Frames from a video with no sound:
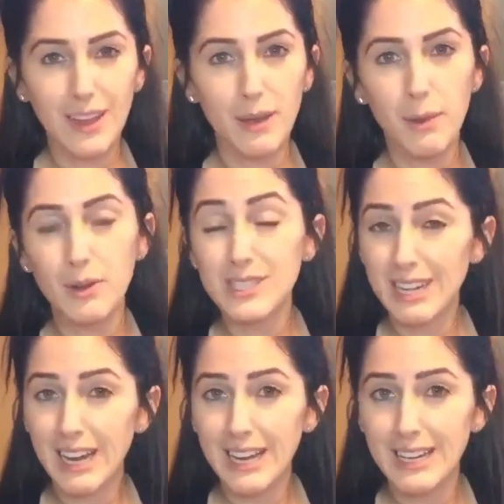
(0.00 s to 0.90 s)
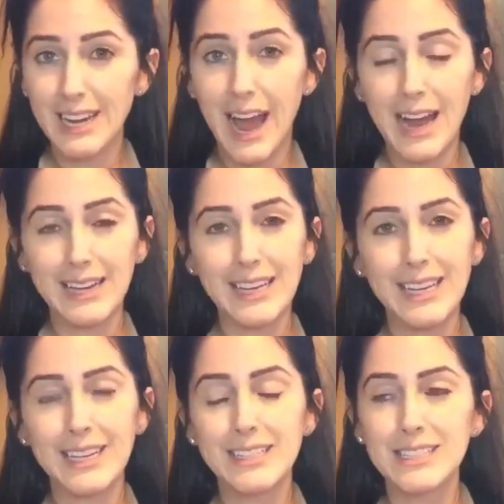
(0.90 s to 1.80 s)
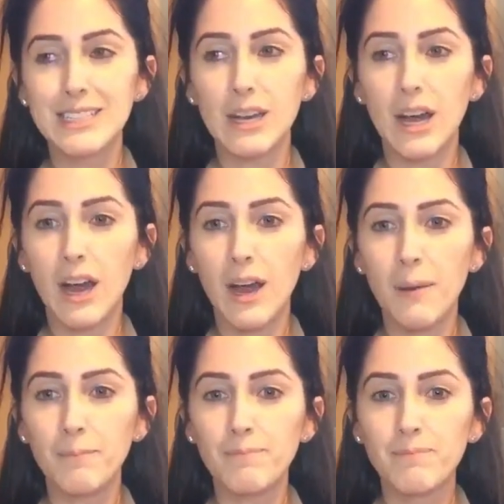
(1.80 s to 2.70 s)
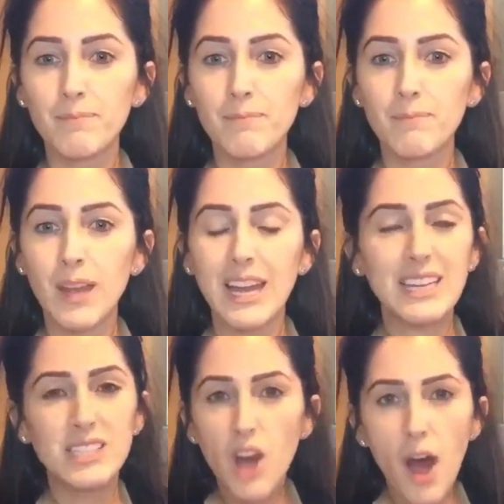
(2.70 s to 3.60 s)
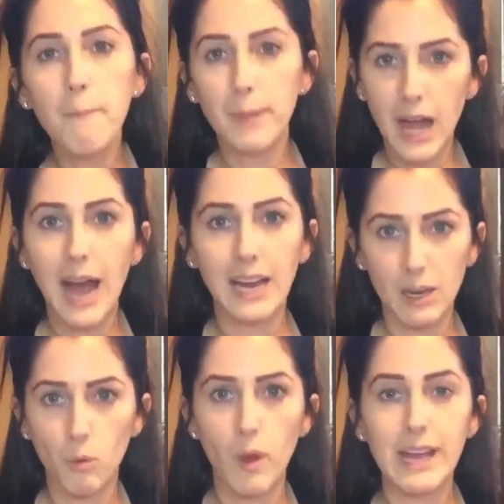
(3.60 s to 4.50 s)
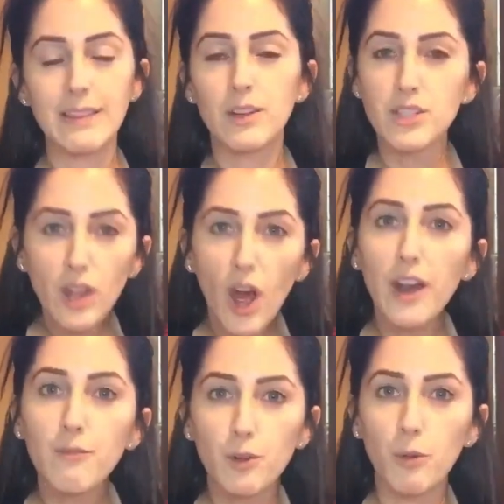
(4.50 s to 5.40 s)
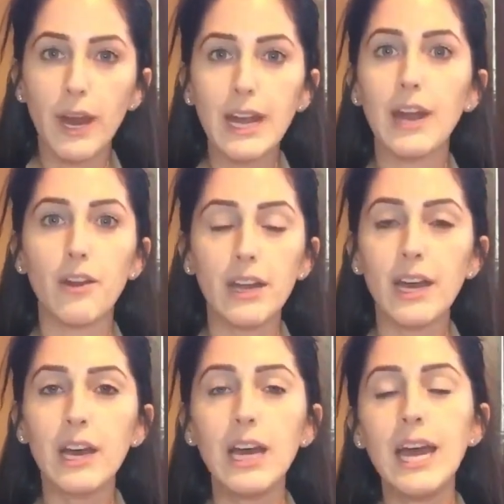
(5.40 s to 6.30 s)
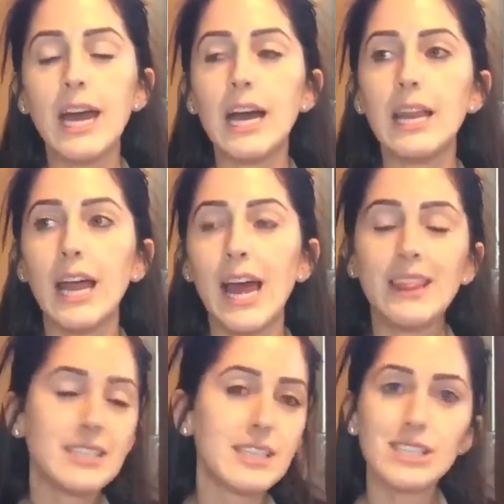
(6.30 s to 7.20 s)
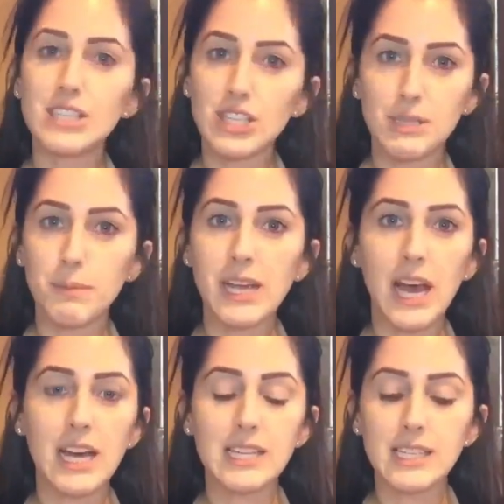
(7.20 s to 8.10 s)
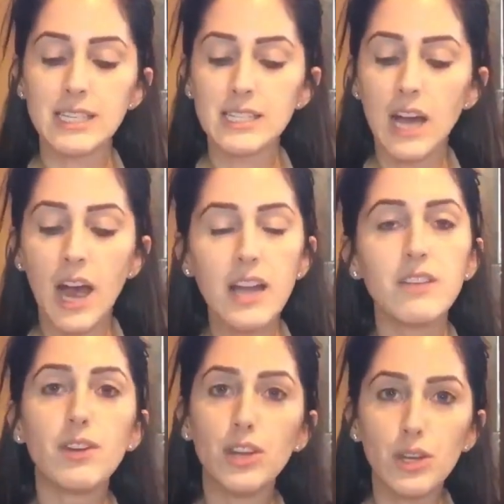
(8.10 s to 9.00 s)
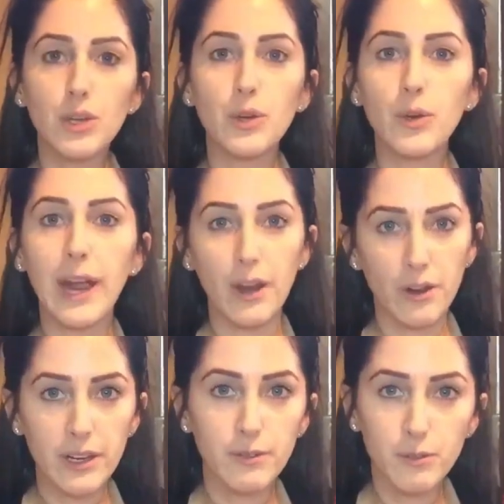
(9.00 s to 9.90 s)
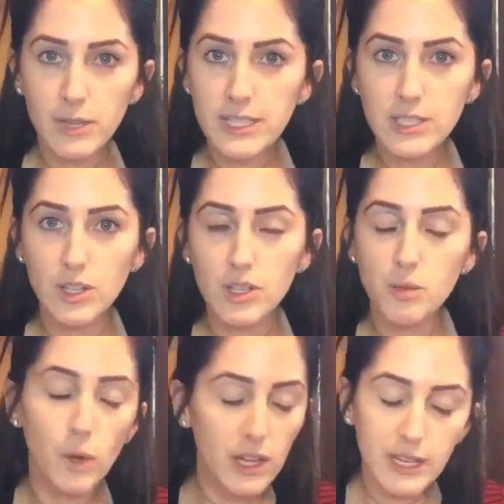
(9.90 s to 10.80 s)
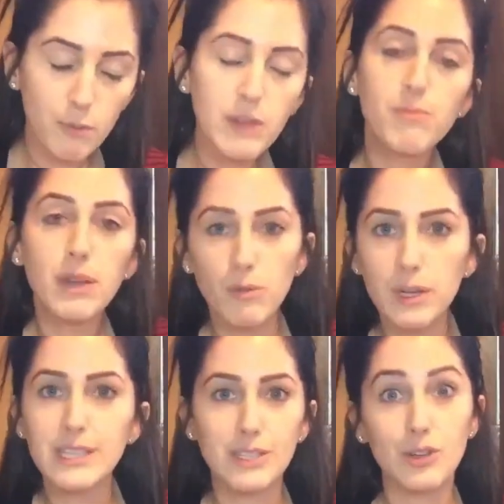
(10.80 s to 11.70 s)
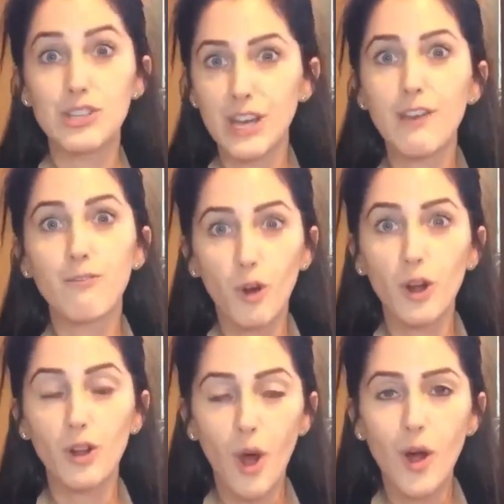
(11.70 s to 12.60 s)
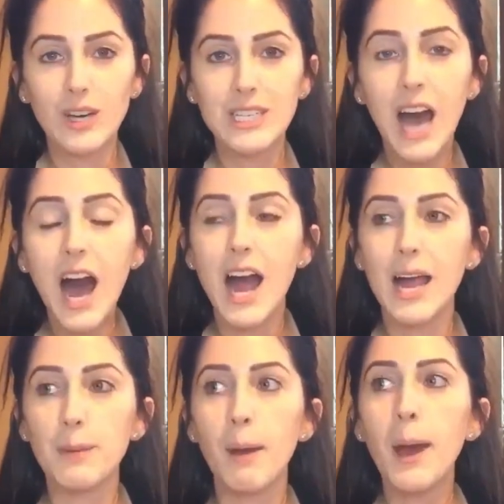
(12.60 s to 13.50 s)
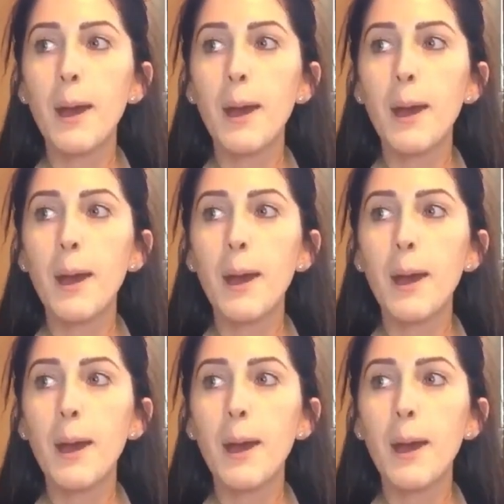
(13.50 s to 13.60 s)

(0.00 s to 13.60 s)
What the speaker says: thing about diet and acne is it's not black and white. There's a lot of gray area, and this is just because it's kind of a new area of research. Well, we've been researching it for a long time,